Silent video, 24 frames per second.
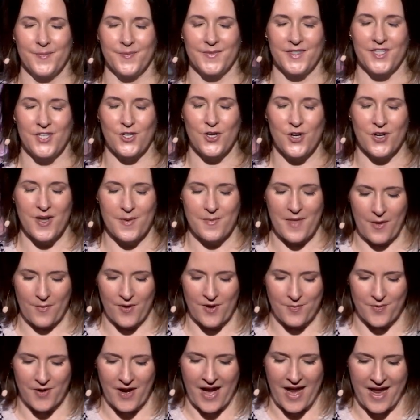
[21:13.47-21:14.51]
It's in your name that
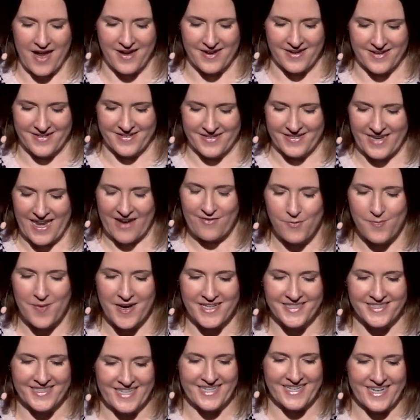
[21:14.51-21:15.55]
we pray. And
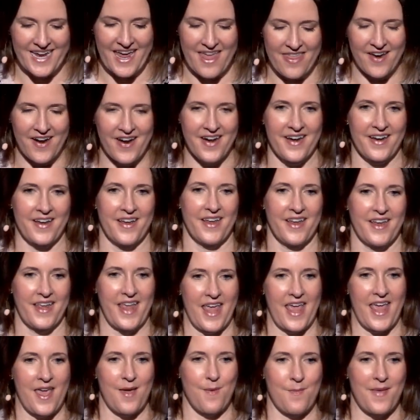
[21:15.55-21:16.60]
everybody said together,
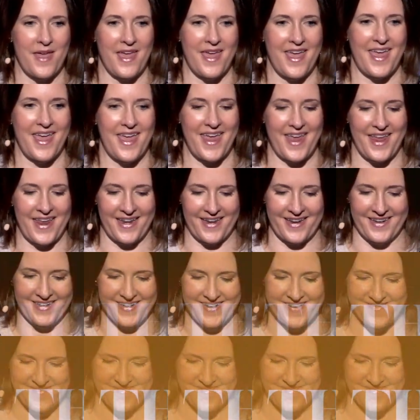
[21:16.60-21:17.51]
amen.